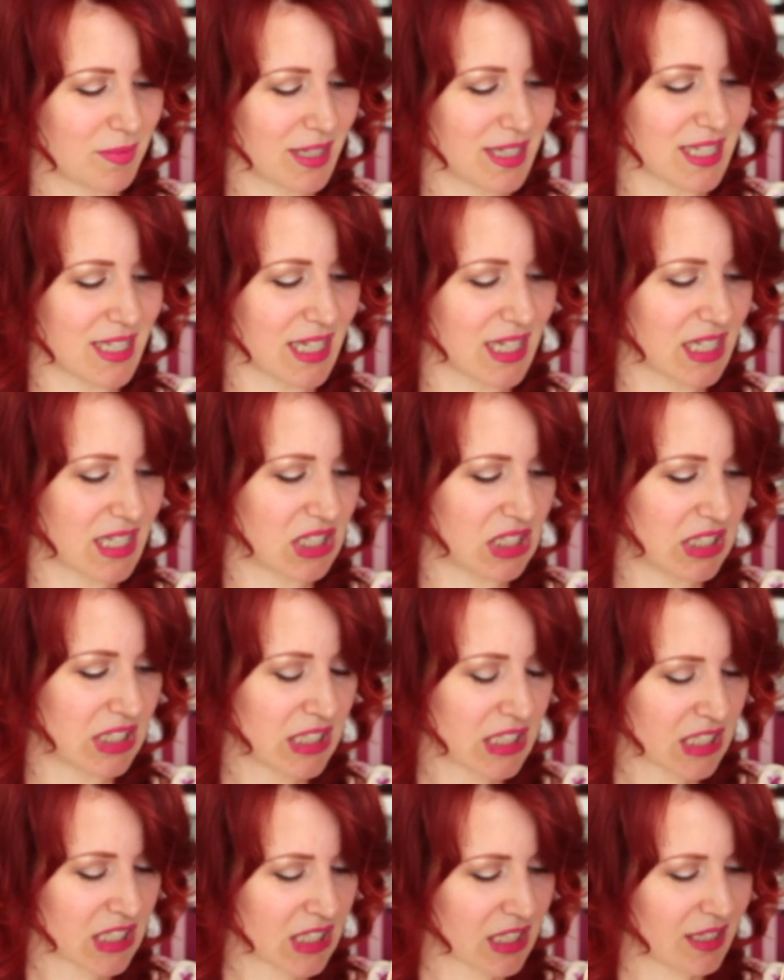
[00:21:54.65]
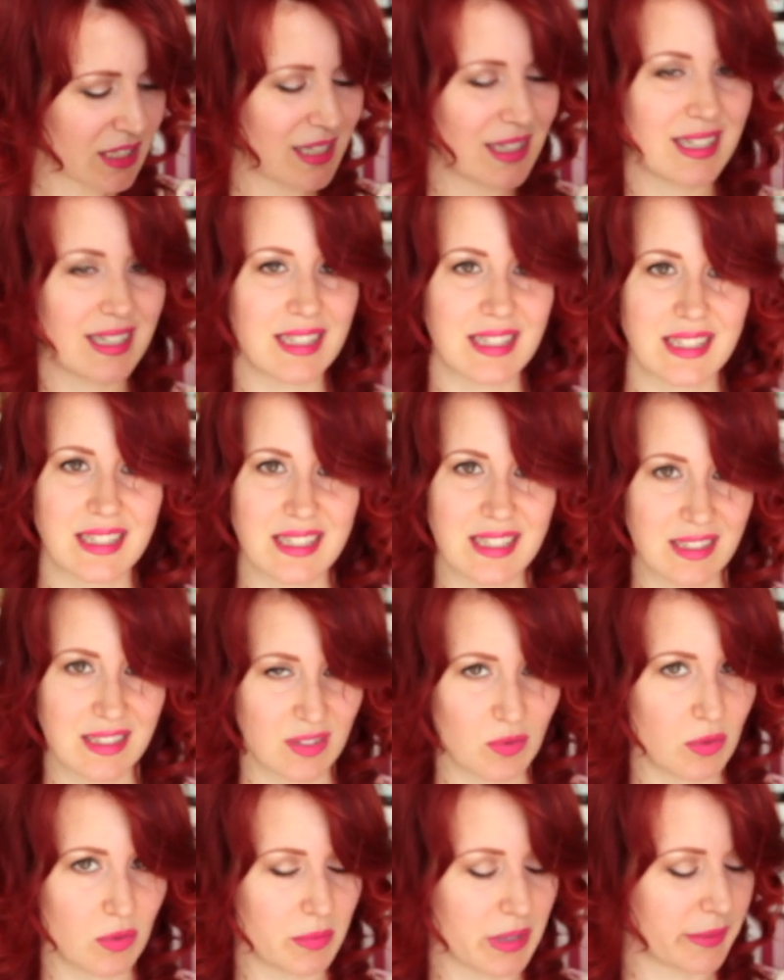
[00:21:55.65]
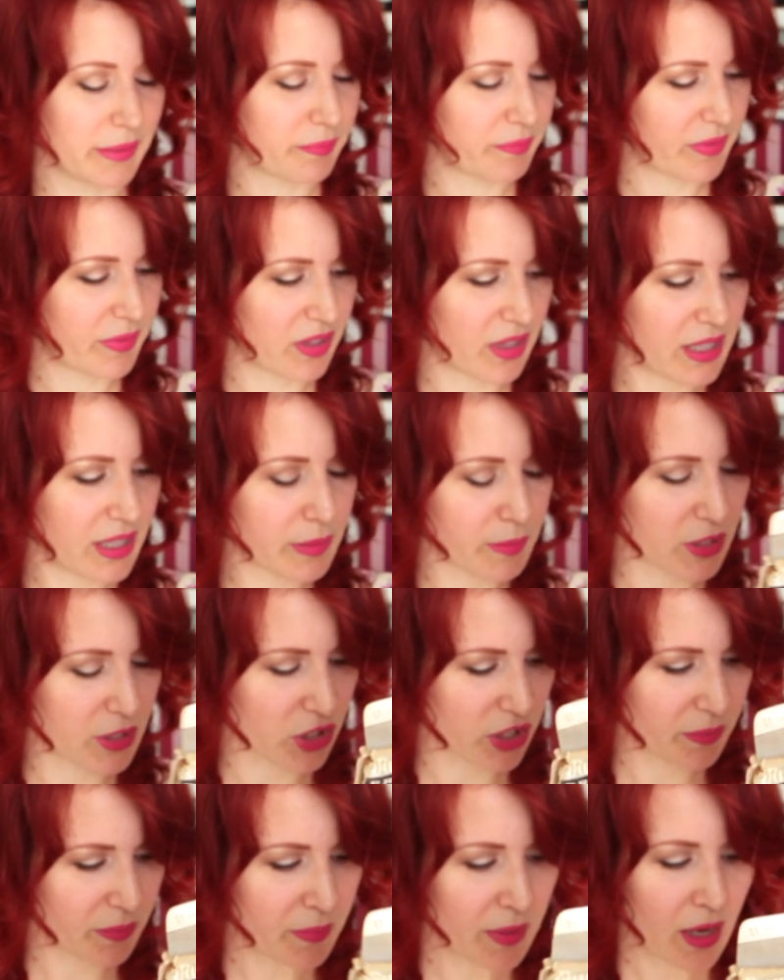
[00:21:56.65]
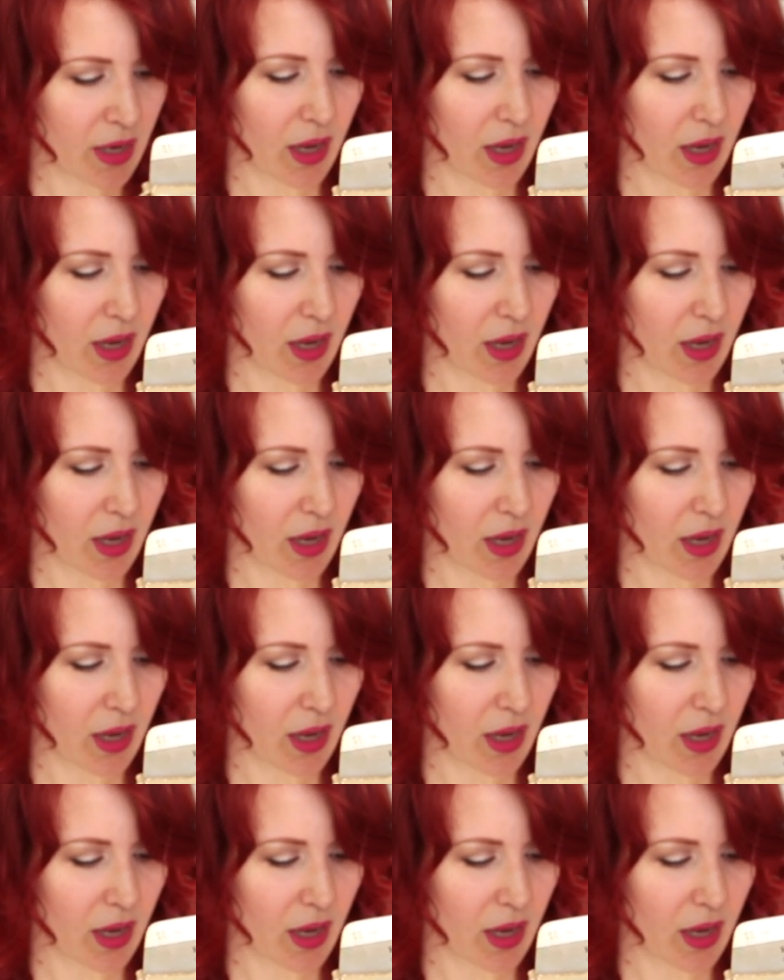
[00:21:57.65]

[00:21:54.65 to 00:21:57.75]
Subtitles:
Bloody hell. I think that's what my thighs measure.